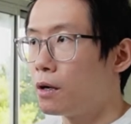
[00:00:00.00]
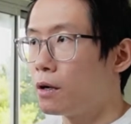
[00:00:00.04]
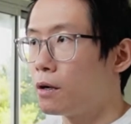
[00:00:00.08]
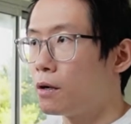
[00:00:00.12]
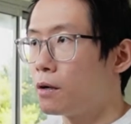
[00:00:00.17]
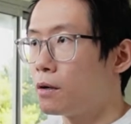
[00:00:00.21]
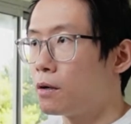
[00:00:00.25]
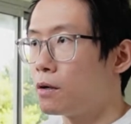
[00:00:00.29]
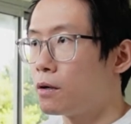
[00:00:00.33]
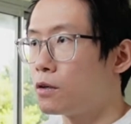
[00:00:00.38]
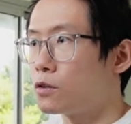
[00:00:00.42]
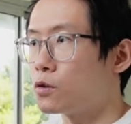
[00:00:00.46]

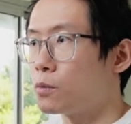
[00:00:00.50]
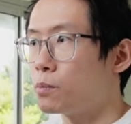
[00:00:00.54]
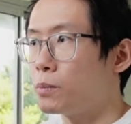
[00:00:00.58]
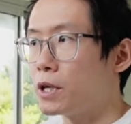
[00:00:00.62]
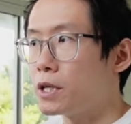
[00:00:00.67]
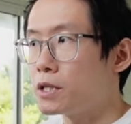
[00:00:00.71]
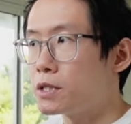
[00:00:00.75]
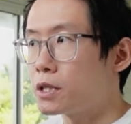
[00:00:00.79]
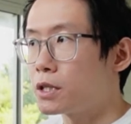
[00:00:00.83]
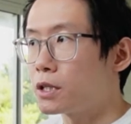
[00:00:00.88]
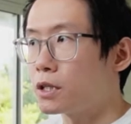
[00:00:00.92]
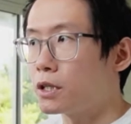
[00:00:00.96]
So
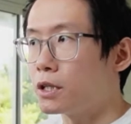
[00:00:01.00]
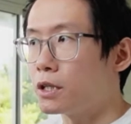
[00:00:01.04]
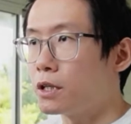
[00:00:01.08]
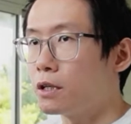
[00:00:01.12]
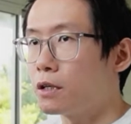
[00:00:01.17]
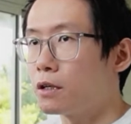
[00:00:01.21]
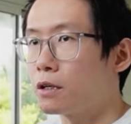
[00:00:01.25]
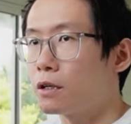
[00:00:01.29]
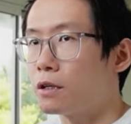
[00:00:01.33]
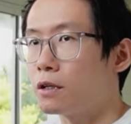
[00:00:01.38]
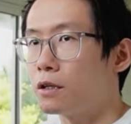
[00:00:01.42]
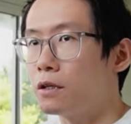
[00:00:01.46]
basically,
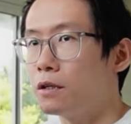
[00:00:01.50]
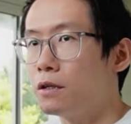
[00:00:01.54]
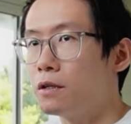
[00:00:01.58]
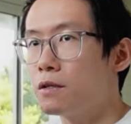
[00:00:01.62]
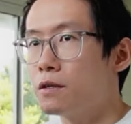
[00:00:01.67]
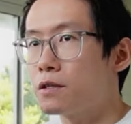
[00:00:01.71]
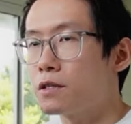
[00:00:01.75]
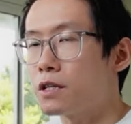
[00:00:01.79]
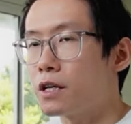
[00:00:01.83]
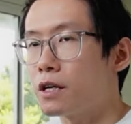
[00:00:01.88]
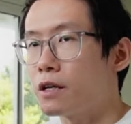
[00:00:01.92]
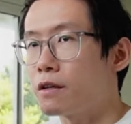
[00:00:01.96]
he is
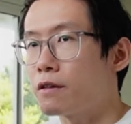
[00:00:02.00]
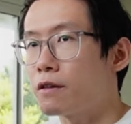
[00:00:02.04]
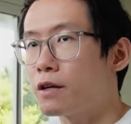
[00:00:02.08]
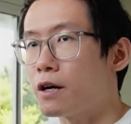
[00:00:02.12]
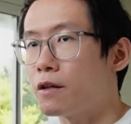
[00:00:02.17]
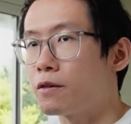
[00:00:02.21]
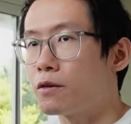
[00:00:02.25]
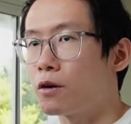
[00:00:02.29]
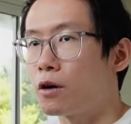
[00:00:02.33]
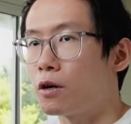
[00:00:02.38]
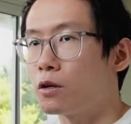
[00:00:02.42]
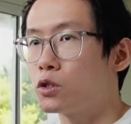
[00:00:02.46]
saying that
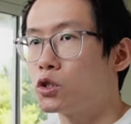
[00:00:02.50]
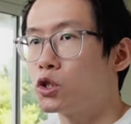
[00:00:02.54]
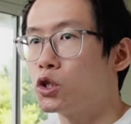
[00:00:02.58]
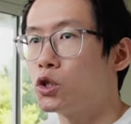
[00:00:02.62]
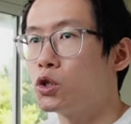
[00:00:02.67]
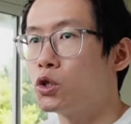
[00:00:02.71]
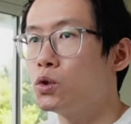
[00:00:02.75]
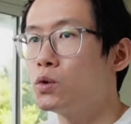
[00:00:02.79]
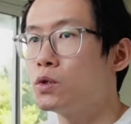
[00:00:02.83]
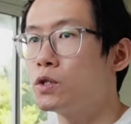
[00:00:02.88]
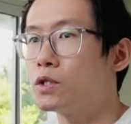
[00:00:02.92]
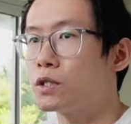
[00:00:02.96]
there are
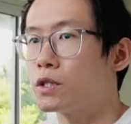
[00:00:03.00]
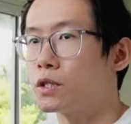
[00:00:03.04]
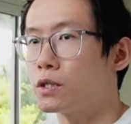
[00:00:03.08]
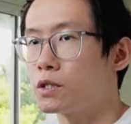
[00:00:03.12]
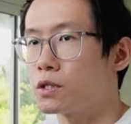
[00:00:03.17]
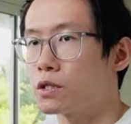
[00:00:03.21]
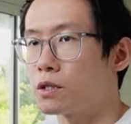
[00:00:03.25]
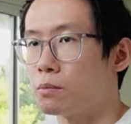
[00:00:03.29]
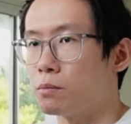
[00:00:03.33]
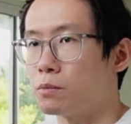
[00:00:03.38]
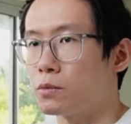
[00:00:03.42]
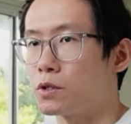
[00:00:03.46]
two
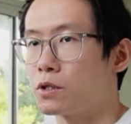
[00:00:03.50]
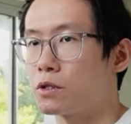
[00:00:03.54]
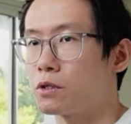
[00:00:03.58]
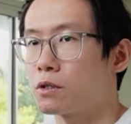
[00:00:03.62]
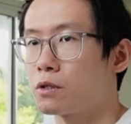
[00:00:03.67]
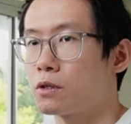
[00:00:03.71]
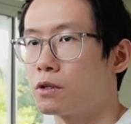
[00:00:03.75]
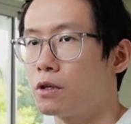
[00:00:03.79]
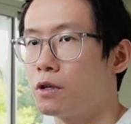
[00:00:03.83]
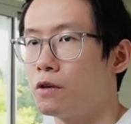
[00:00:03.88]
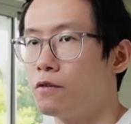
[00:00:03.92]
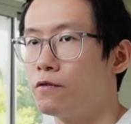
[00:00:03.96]
systems
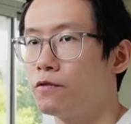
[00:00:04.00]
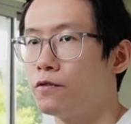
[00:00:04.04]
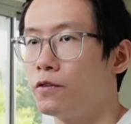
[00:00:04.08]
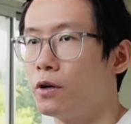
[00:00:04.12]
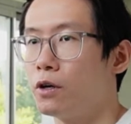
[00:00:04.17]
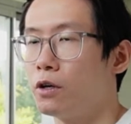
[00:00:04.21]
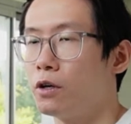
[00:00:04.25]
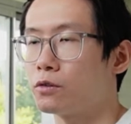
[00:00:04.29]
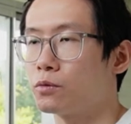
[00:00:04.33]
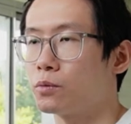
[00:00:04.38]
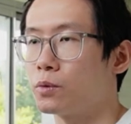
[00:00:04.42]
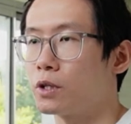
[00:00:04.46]

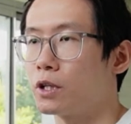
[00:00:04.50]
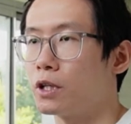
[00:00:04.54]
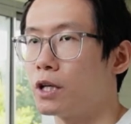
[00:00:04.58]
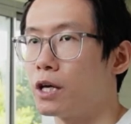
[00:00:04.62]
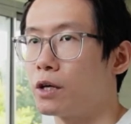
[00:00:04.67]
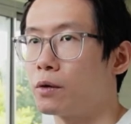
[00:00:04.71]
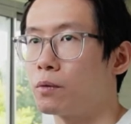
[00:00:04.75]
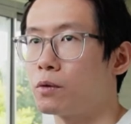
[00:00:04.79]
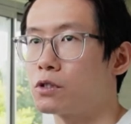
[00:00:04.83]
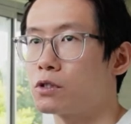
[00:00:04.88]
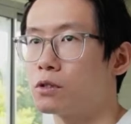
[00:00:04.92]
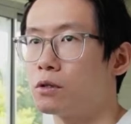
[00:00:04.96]
involved with
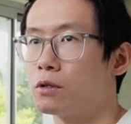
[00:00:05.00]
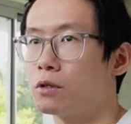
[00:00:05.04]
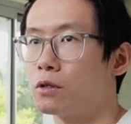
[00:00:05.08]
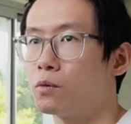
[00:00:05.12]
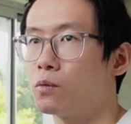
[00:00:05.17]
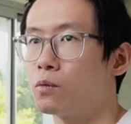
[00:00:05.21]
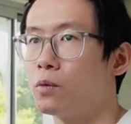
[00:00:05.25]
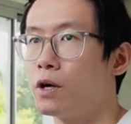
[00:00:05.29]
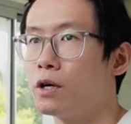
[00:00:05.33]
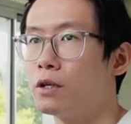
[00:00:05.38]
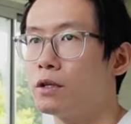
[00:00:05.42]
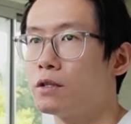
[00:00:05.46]
language learning.
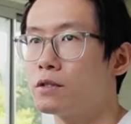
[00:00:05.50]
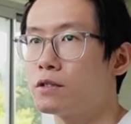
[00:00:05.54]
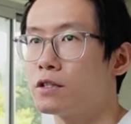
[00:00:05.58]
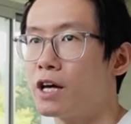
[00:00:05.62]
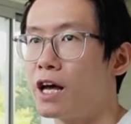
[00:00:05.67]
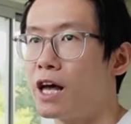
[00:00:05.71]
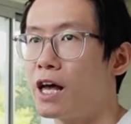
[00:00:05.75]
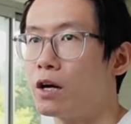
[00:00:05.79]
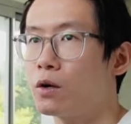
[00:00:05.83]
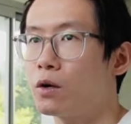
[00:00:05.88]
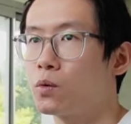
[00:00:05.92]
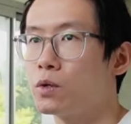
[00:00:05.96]
One is
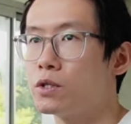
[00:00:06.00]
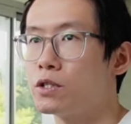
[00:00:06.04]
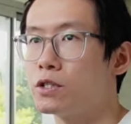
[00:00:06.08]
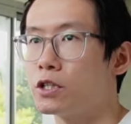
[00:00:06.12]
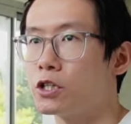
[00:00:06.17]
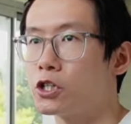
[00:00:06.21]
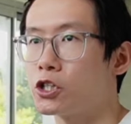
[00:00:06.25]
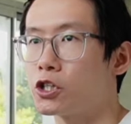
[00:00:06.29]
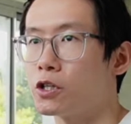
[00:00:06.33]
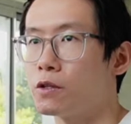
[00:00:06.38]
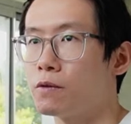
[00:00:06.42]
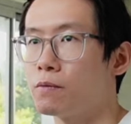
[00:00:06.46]

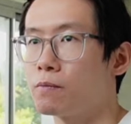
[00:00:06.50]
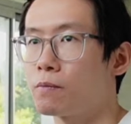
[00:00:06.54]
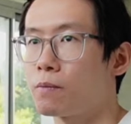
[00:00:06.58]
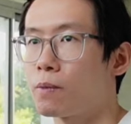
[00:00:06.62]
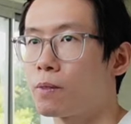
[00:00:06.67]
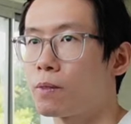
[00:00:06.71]
acquisition.